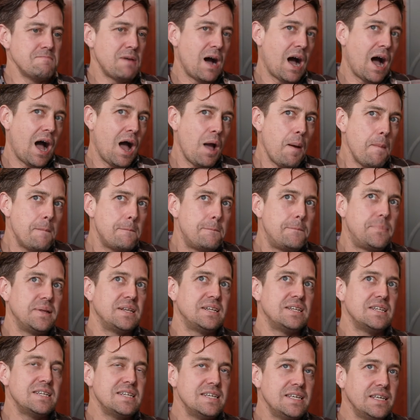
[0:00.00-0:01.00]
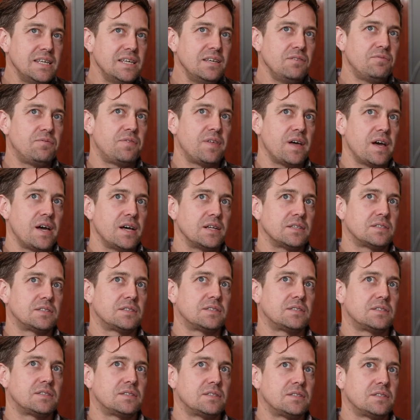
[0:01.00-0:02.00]
I believe that
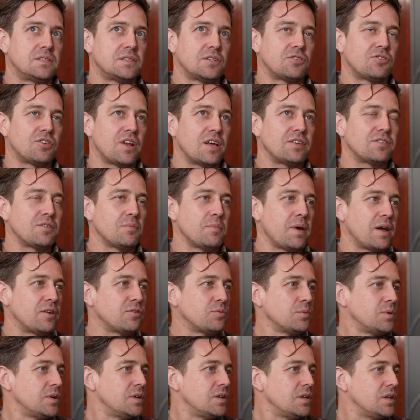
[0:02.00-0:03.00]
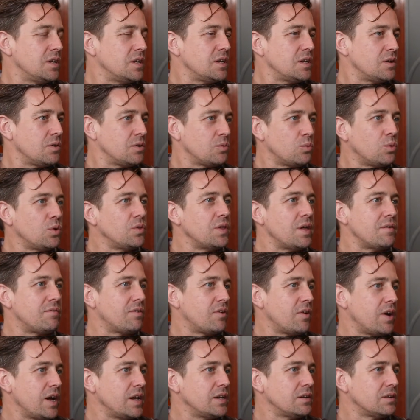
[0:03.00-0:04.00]
digital asset management, it will
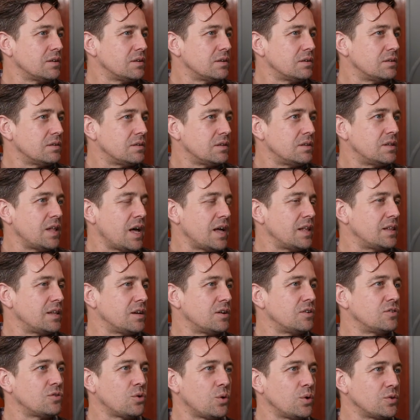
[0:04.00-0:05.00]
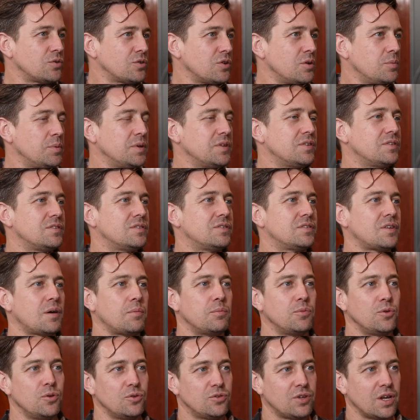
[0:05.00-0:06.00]
never end. That there's always going to be
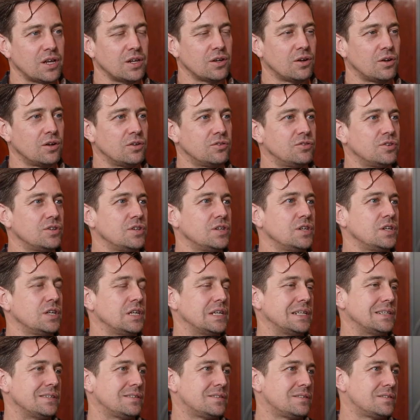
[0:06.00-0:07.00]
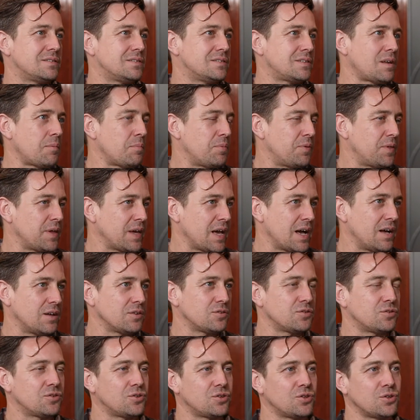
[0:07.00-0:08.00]
some new technology, something
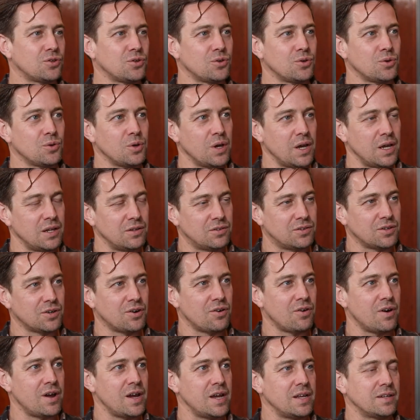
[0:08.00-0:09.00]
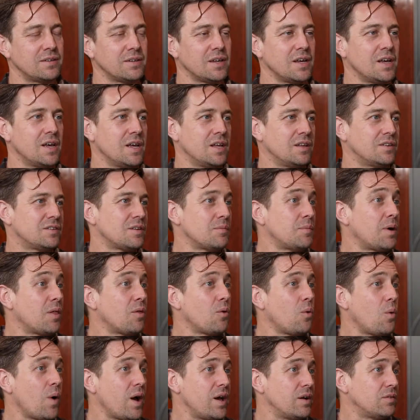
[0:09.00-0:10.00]
else to integrate, some other
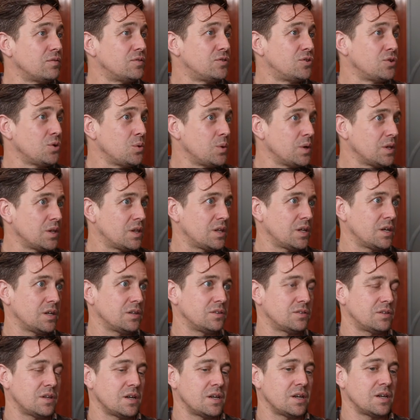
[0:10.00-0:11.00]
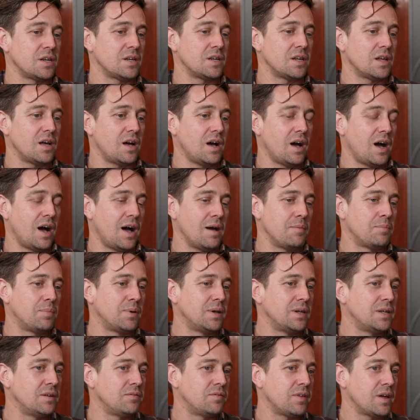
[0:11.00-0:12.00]
way of doing things. And I
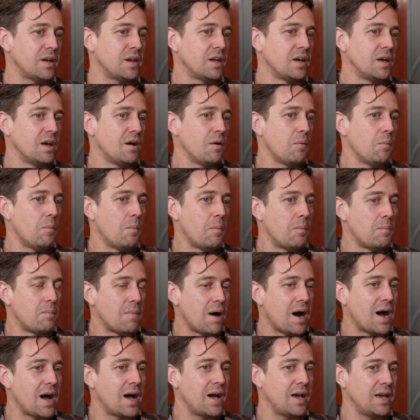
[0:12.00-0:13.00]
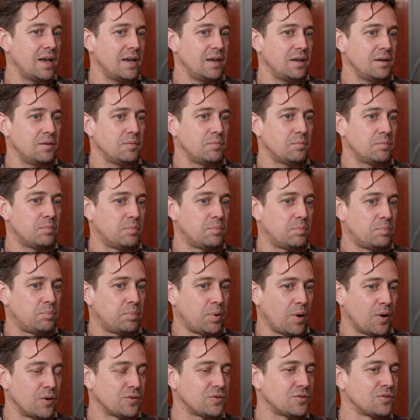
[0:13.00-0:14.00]
believe that my
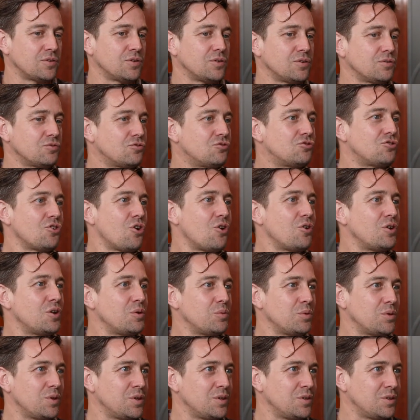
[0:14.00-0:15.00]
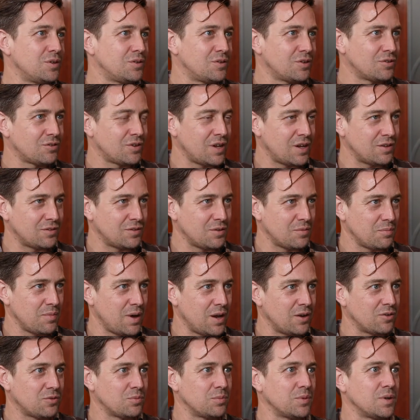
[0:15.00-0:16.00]
personal journey within the digital asset
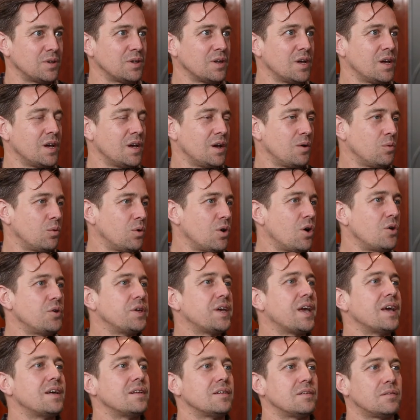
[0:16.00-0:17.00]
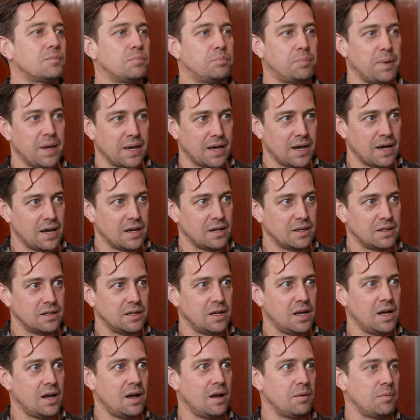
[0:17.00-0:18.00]
management will only get bigger.
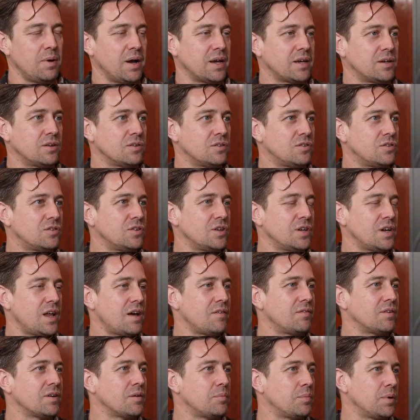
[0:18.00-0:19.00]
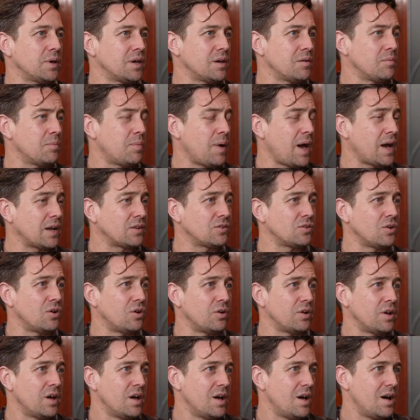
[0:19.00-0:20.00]
I could see it having a big impact
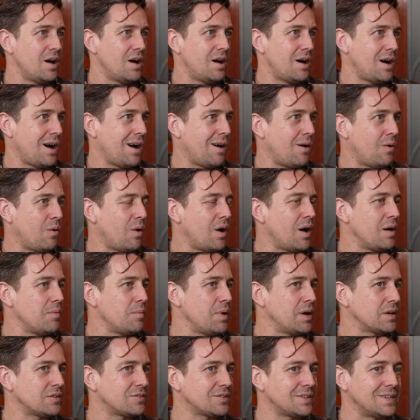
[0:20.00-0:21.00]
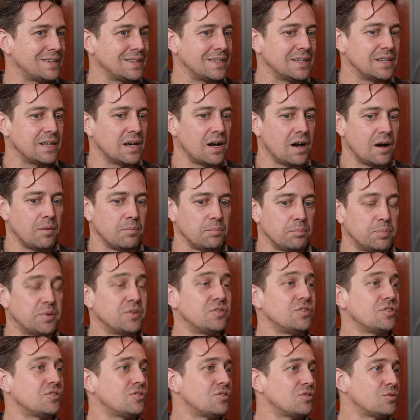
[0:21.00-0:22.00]
on how I'm actually
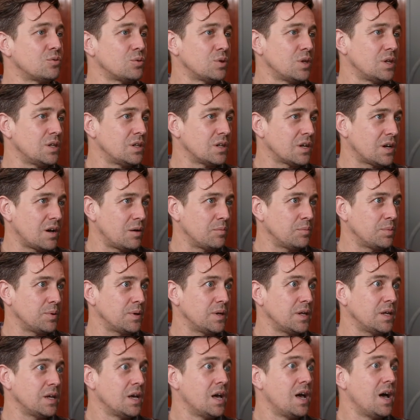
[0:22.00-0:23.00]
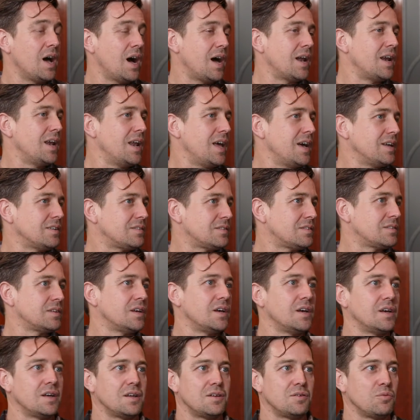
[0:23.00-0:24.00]
positioned within the company, unless
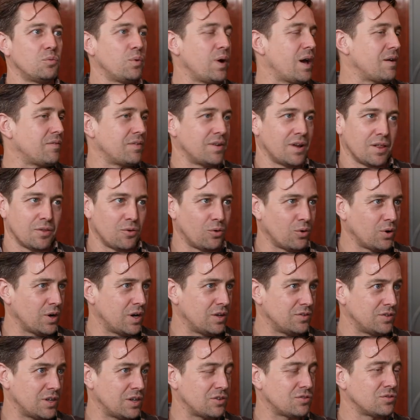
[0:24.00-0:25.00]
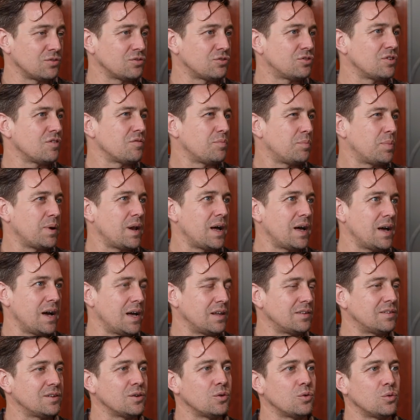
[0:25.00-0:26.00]
we have another organizational shift. But I
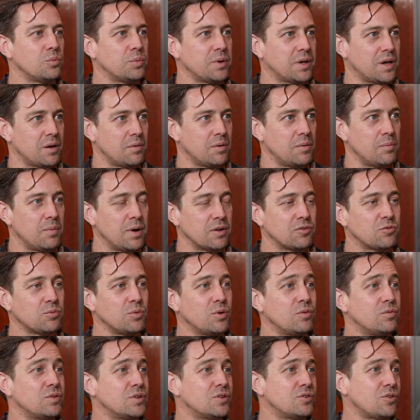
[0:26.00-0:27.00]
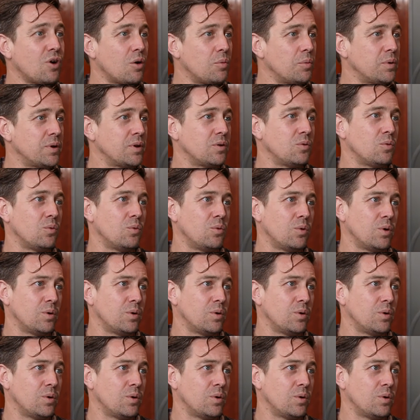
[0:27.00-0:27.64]
see it will become a much more of a dominant